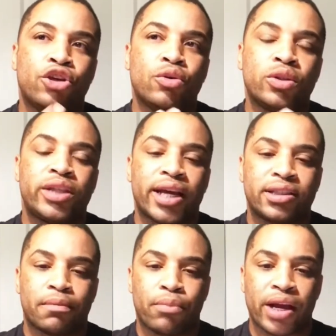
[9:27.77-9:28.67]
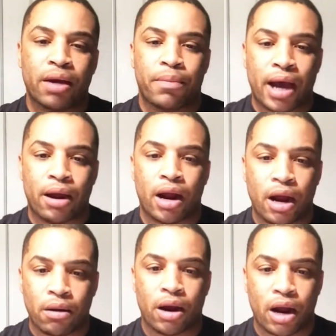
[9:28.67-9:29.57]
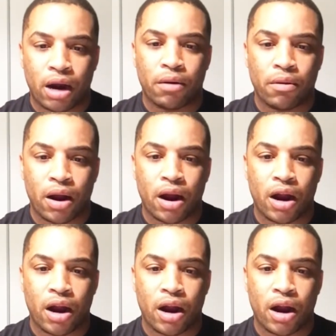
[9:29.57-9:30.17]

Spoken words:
use that to bring up our